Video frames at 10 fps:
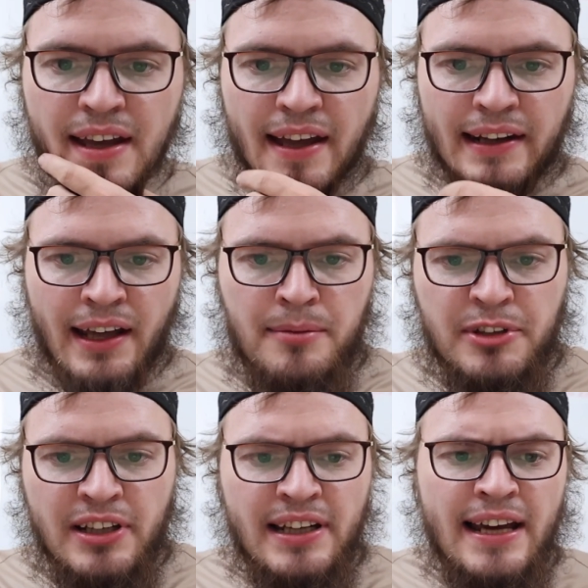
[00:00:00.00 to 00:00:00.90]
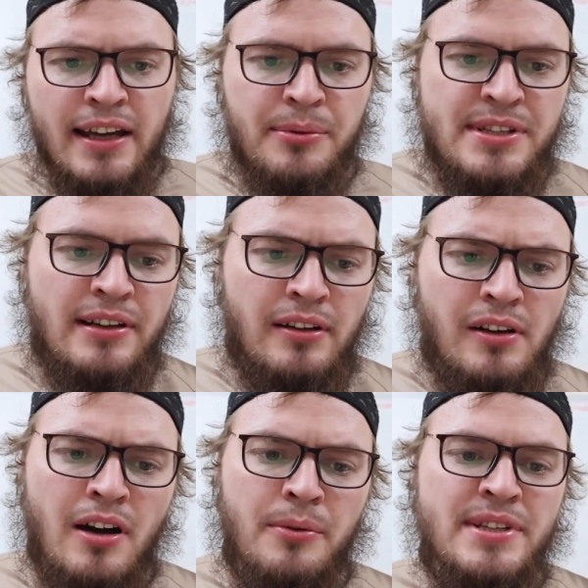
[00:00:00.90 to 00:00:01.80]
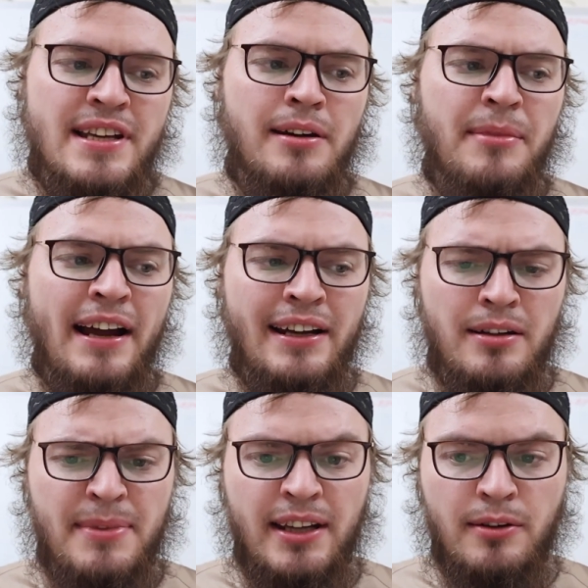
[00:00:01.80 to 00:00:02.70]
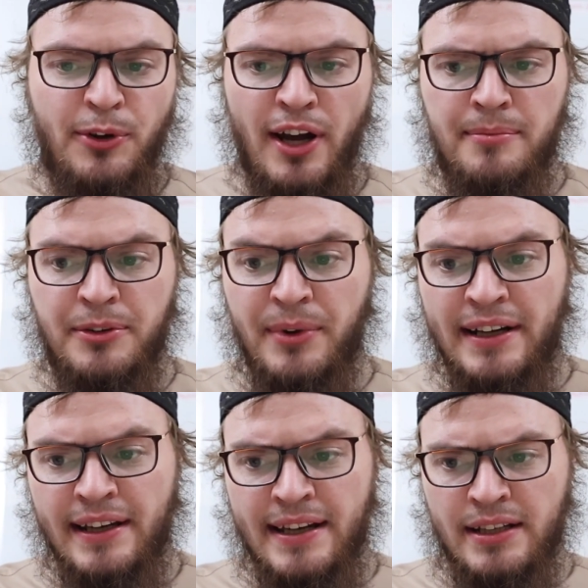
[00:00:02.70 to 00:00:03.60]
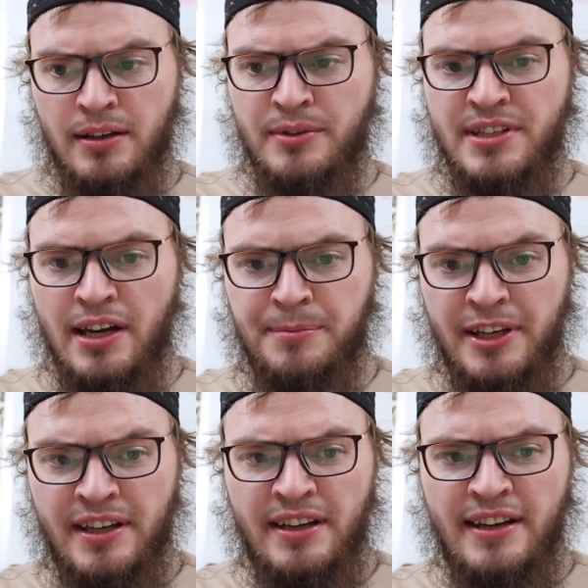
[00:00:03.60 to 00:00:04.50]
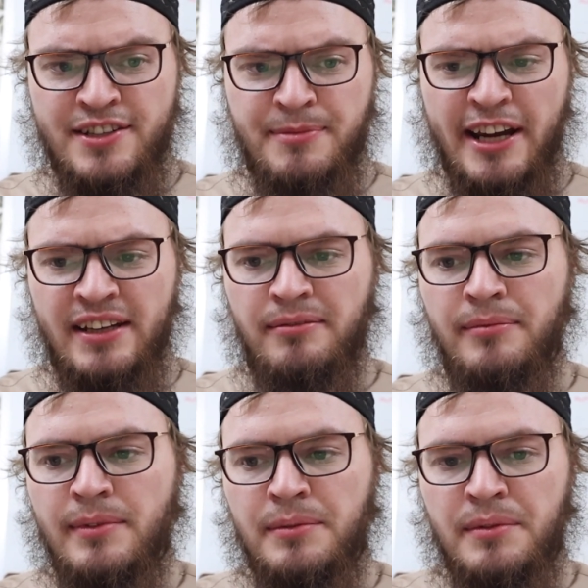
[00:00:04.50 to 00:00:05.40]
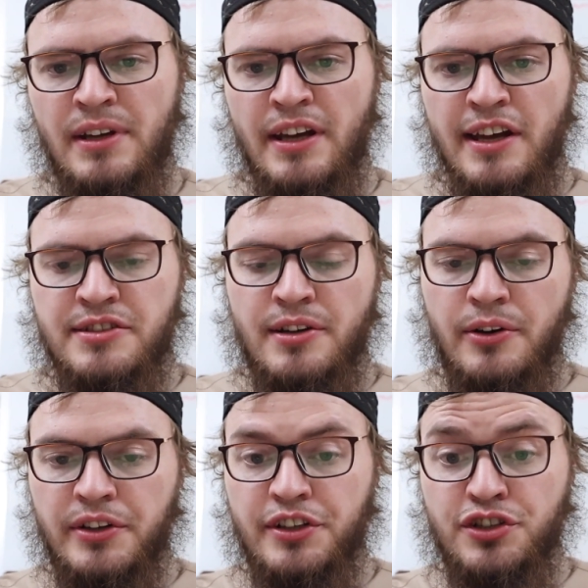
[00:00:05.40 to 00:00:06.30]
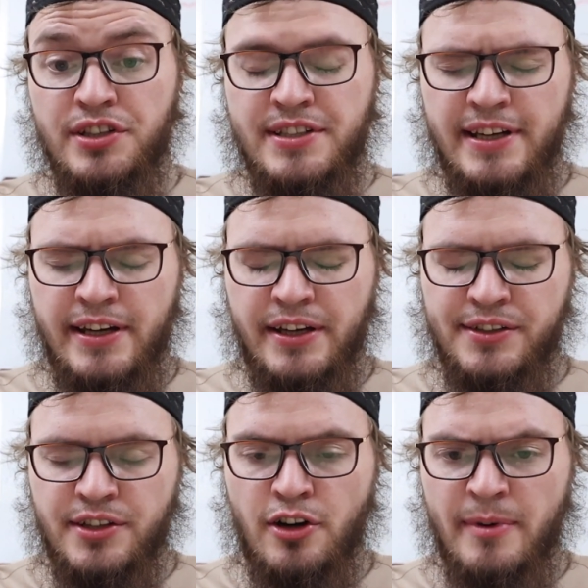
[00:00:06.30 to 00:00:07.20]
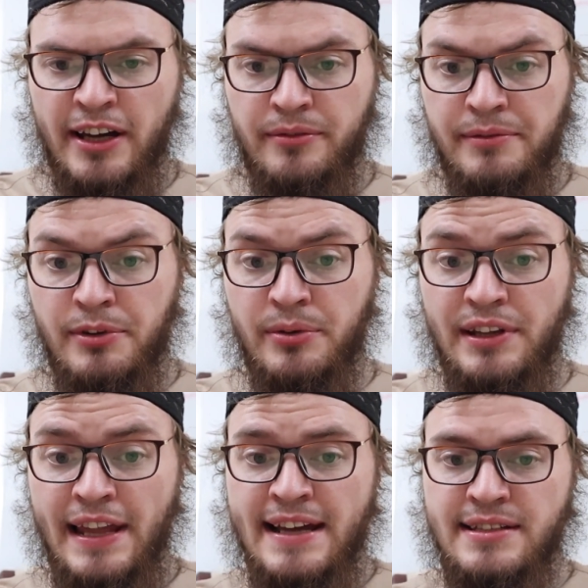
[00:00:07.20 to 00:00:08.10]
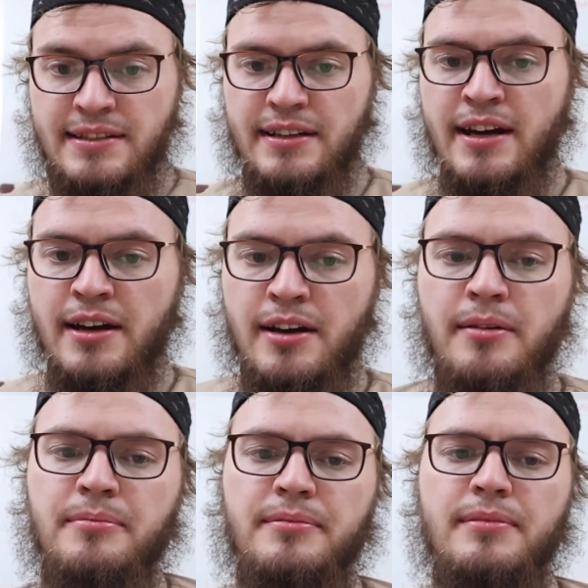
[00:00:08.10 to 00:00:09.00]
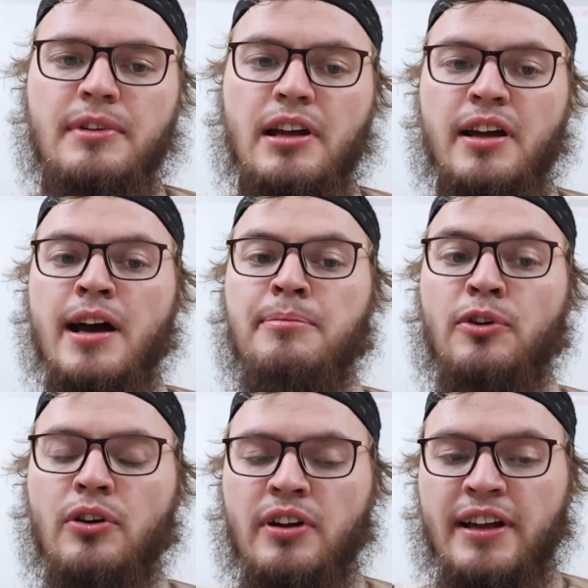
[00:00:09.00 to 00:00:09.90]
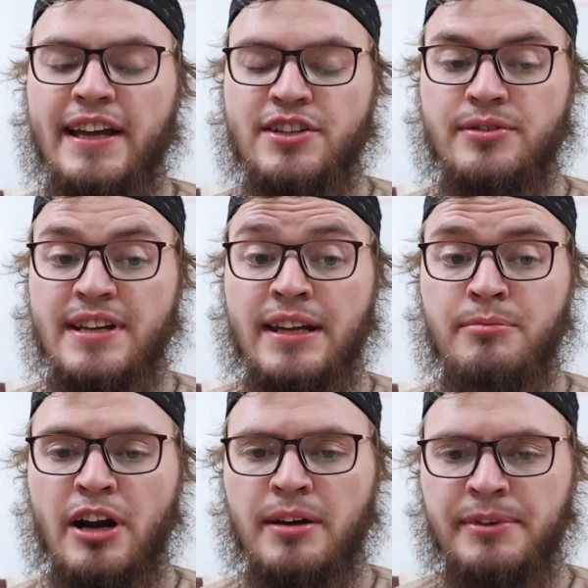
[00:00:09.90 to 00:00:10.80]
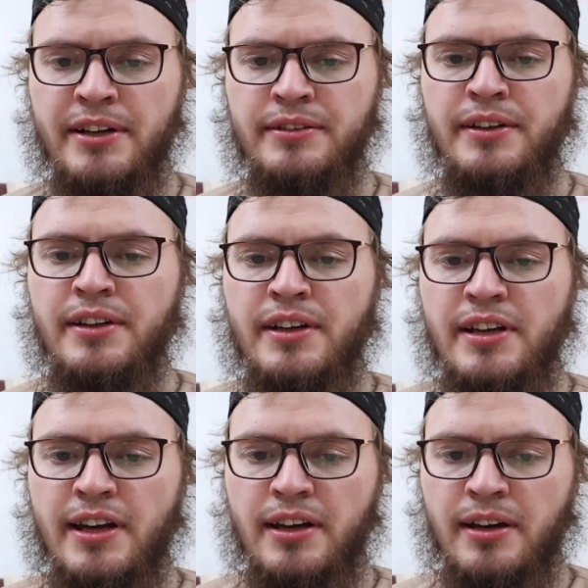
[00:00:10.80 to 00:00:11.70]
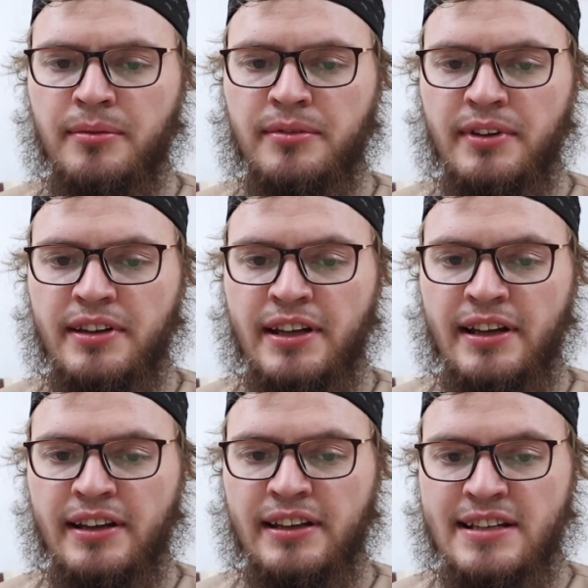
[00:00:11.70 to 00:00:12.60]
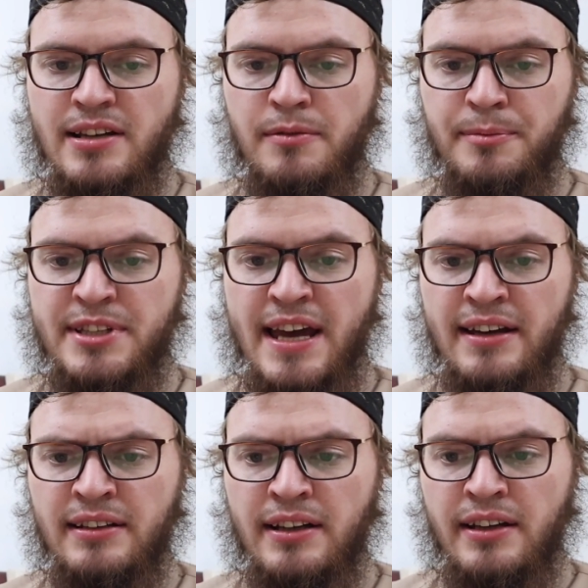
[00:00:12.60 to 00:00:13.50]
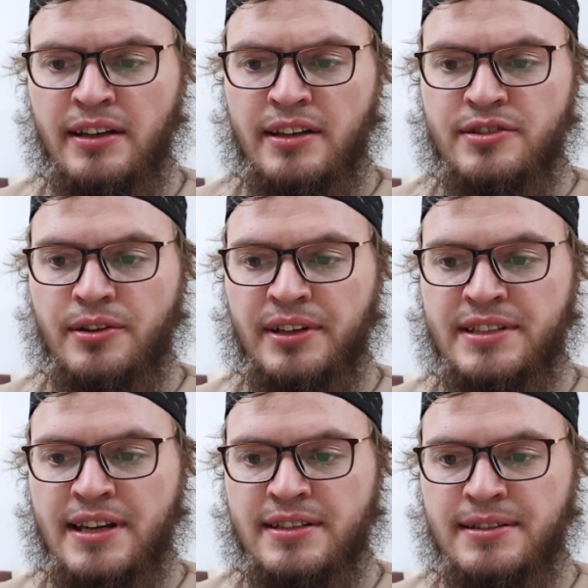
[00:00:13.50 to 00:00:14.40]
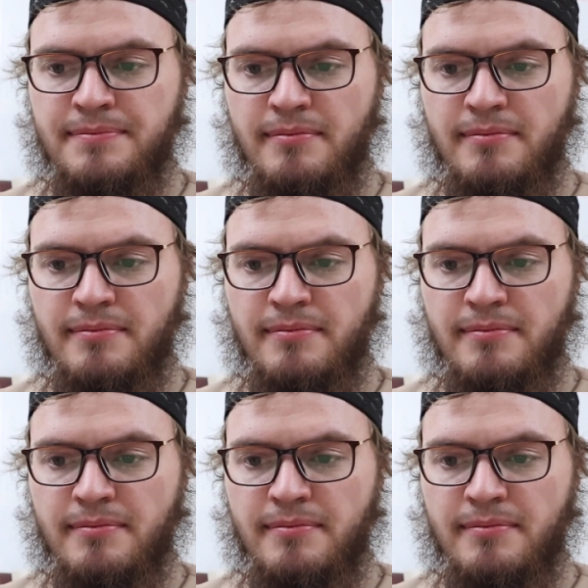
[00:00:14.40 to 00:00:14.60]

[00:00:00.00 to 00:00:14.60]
Alhamdulillah wa sallallahu wa sallam ala nabiyyina Muhammad wa ala alihi wa sahbihi ajma'in. So just to go back and review the last couple issues that he brought up here, the last couple of masail. So he says,